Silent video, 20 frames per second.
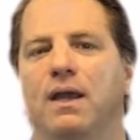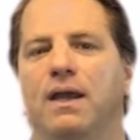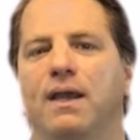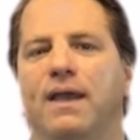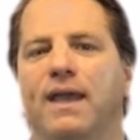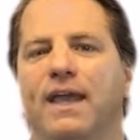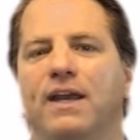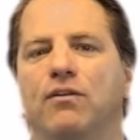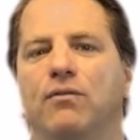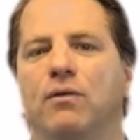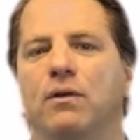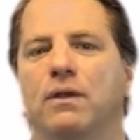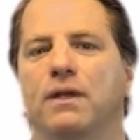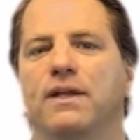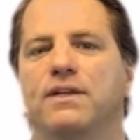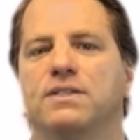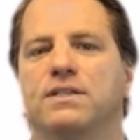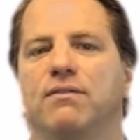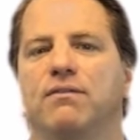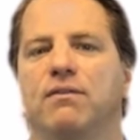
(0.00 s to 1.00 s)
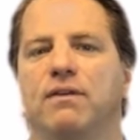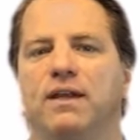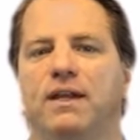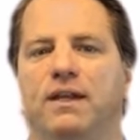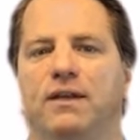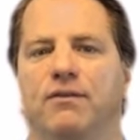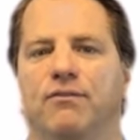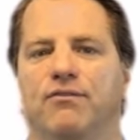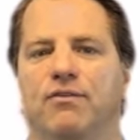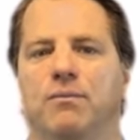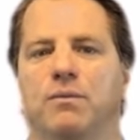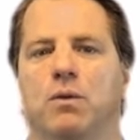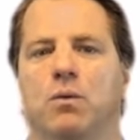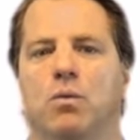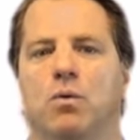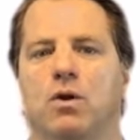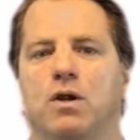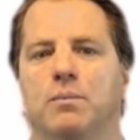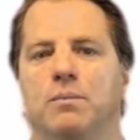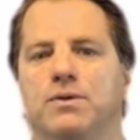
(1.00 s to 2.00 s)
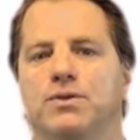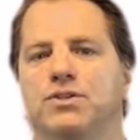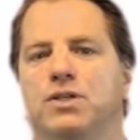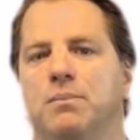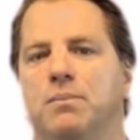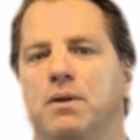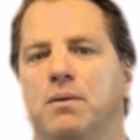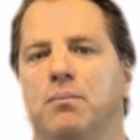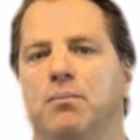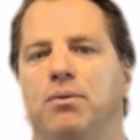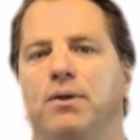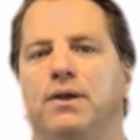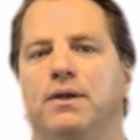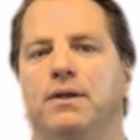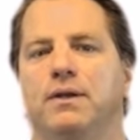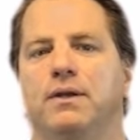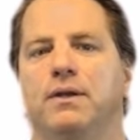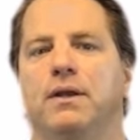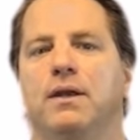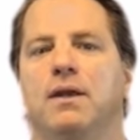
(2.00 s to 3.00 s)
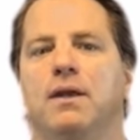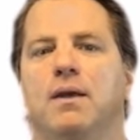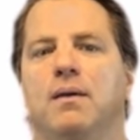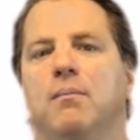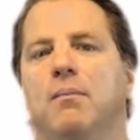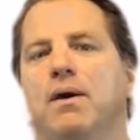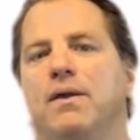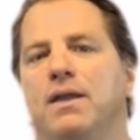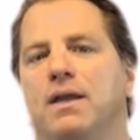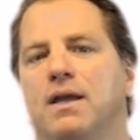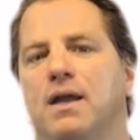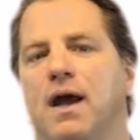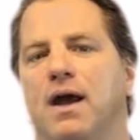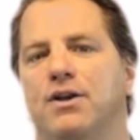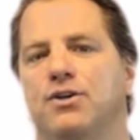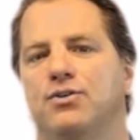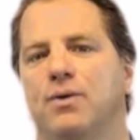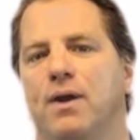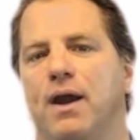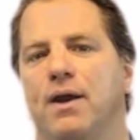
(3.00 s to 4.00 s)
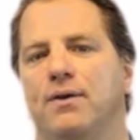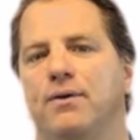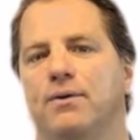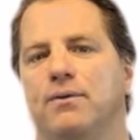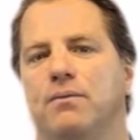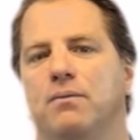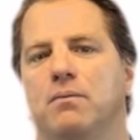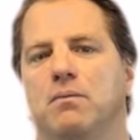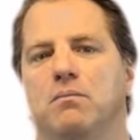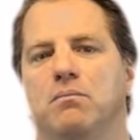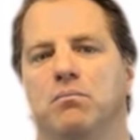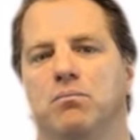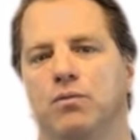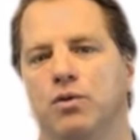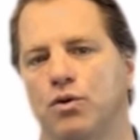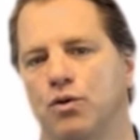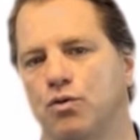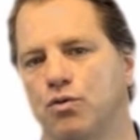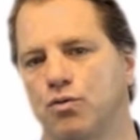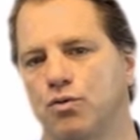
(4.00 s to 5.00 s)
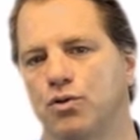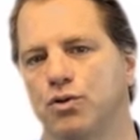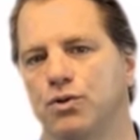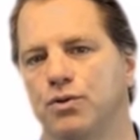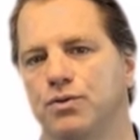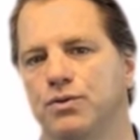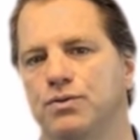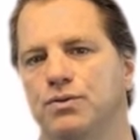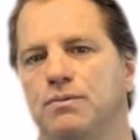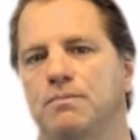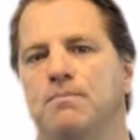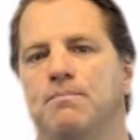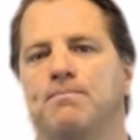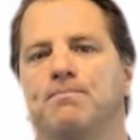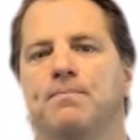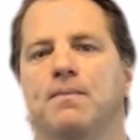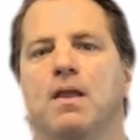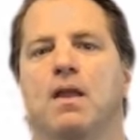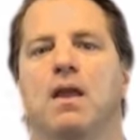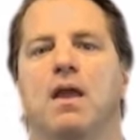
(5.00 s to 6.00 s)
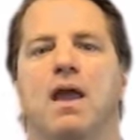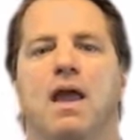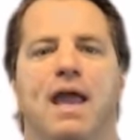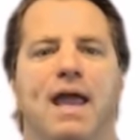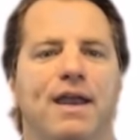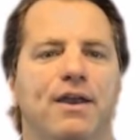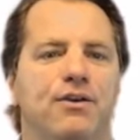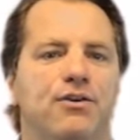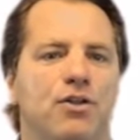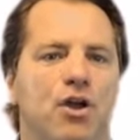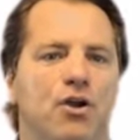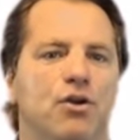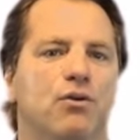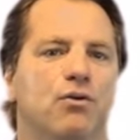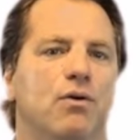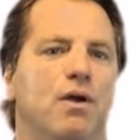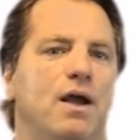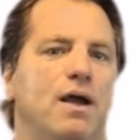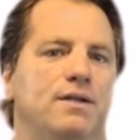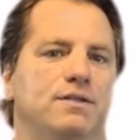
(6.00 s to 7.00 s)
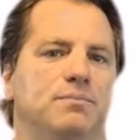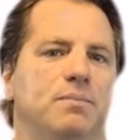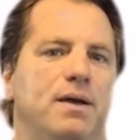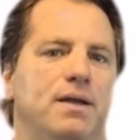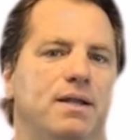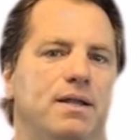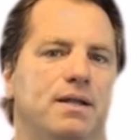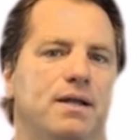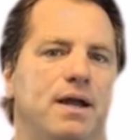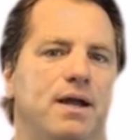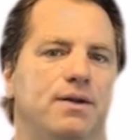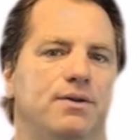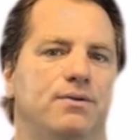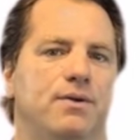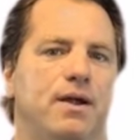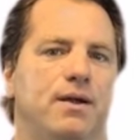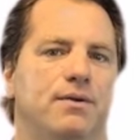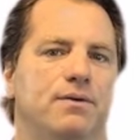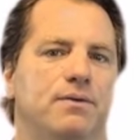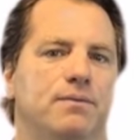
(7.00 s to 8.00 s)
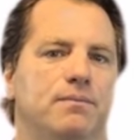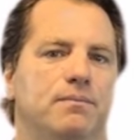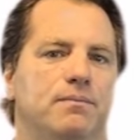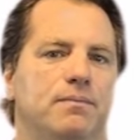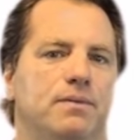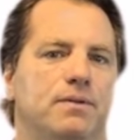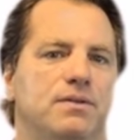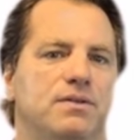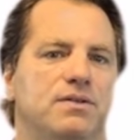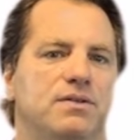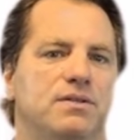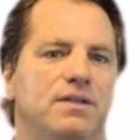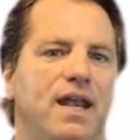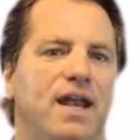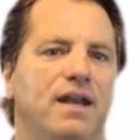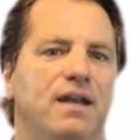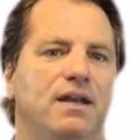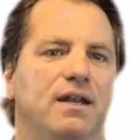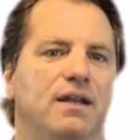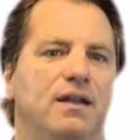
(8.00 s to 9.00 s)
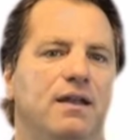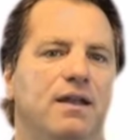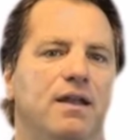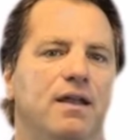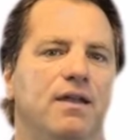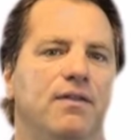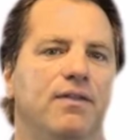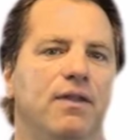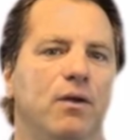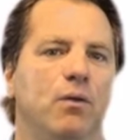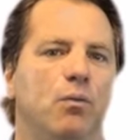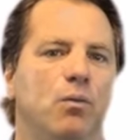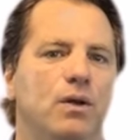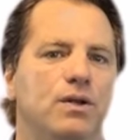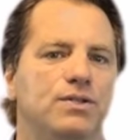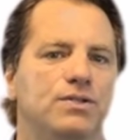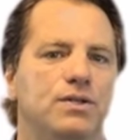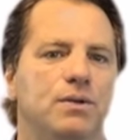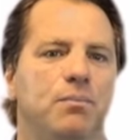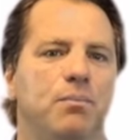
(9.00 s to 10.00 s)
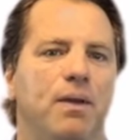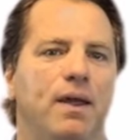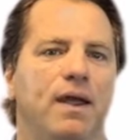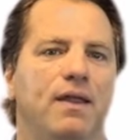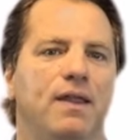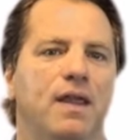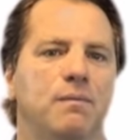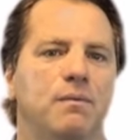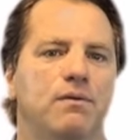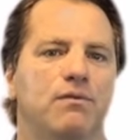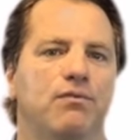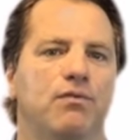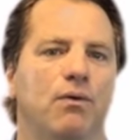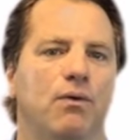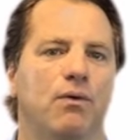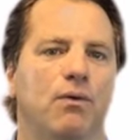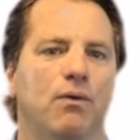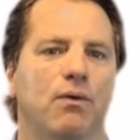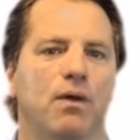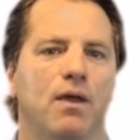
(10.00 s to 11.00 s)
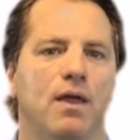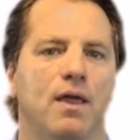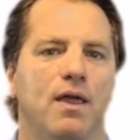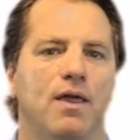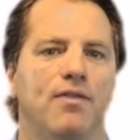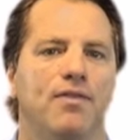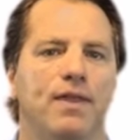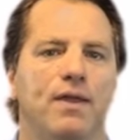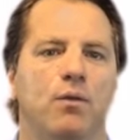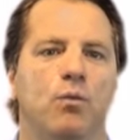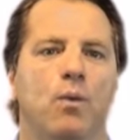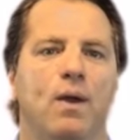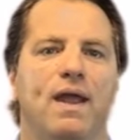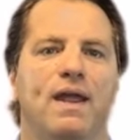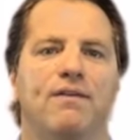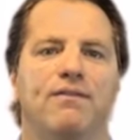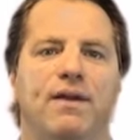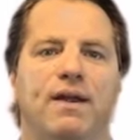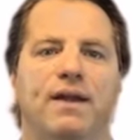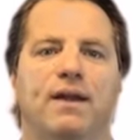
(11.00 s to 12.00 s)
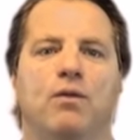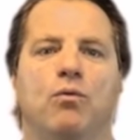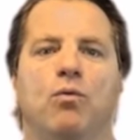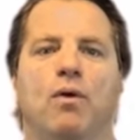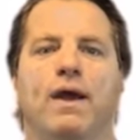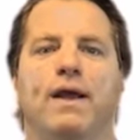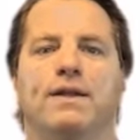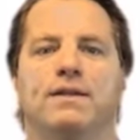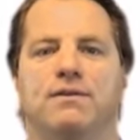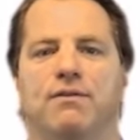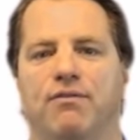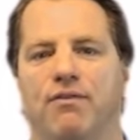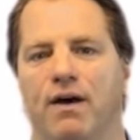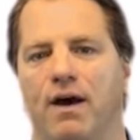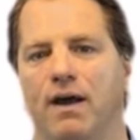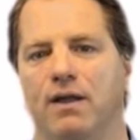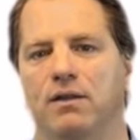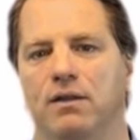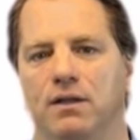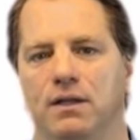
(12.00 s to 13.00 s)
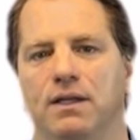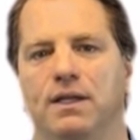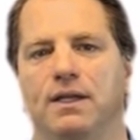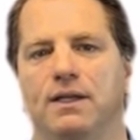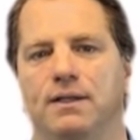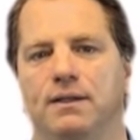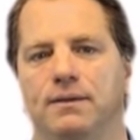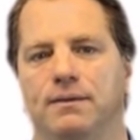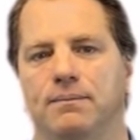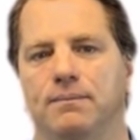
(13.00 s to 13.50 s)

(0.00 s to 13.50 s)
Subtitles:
get a release of lien from the workmanship completed by the contractor, their crews, and notarized by the contractor, stating that once you pay them in full, they waive any right to file a lien.